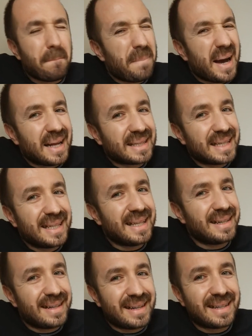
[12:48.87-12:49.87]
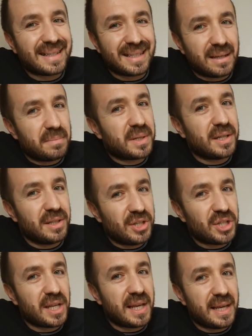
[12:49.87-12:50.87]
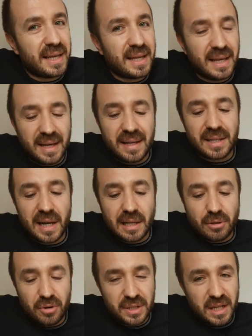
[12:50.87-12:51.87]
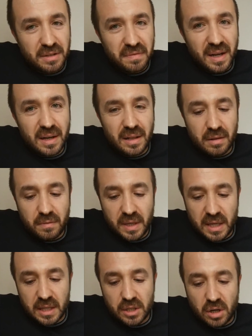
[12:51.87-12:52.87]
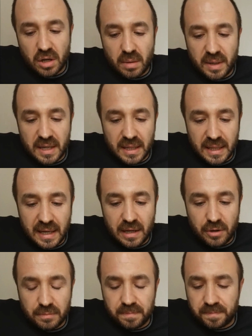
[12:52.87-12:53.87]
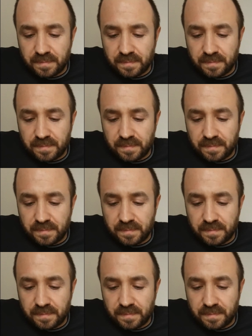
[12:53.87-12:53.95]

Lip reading: But there are some cliche dialogues as well. We can talk about it now.